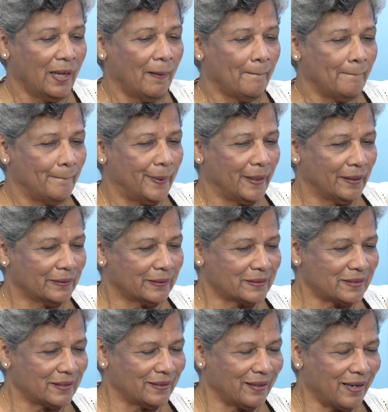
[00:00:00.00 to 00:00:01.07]
But
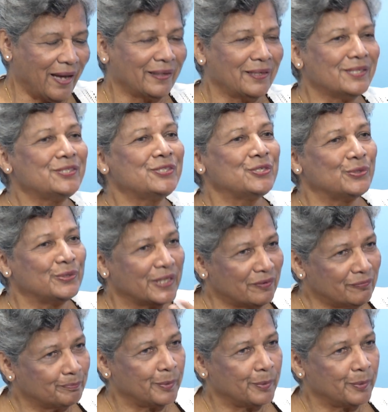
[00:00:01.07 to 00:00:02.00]
unless you give